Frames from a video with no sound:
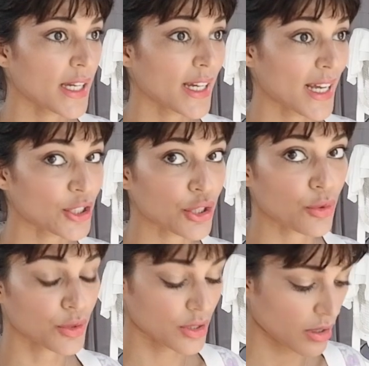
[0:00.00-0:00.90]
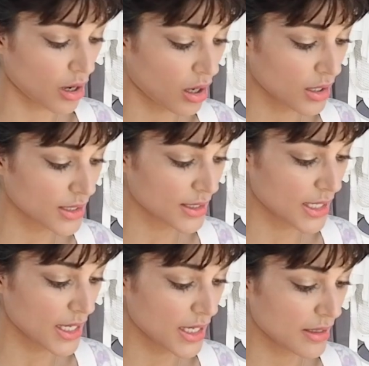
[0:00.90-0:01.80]
can actually cause heart
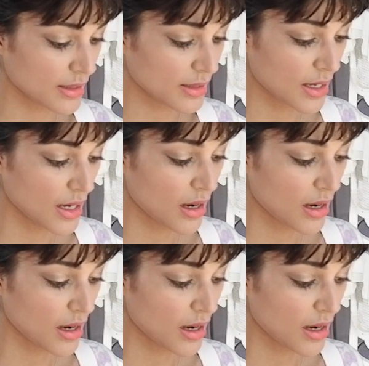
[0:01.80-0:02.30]
disease,